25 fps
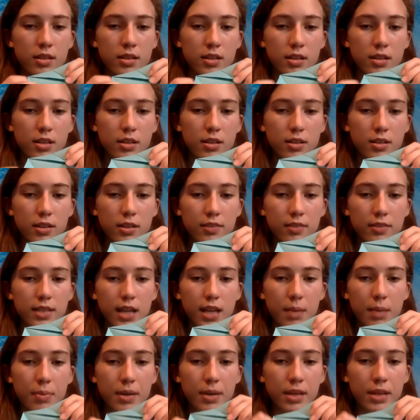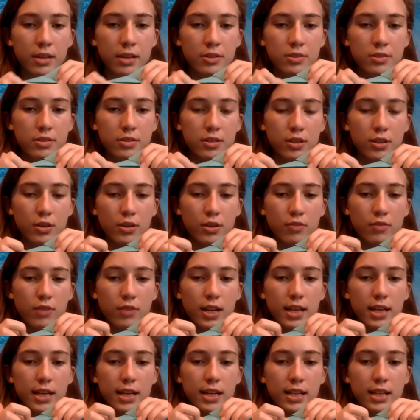You lift it up, and there you can write
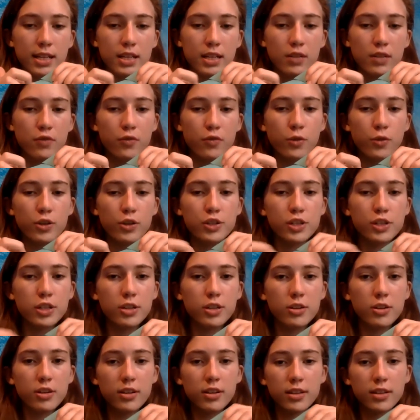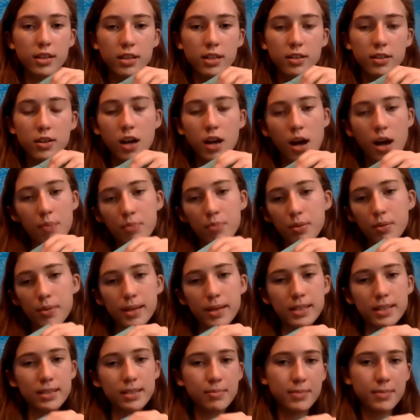in a little fortune or a little
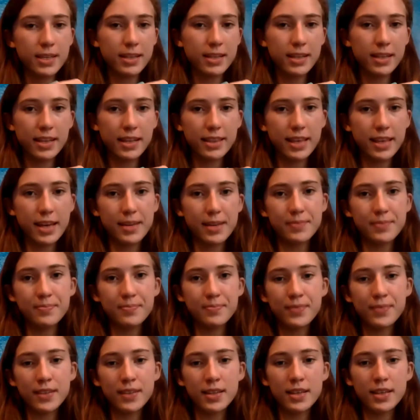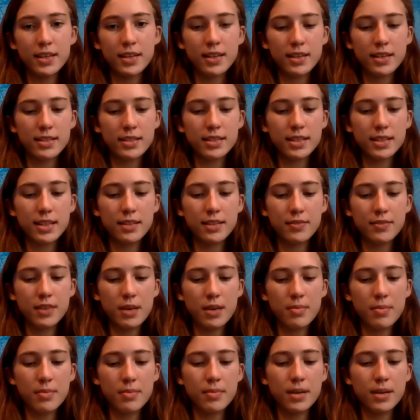compliment, something like that, to give
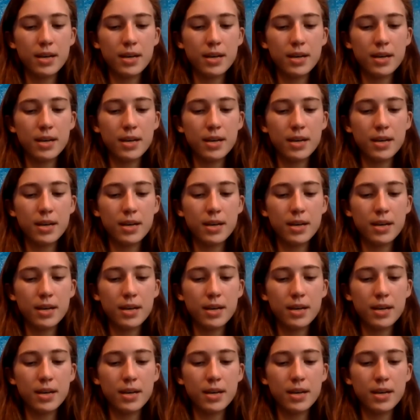them,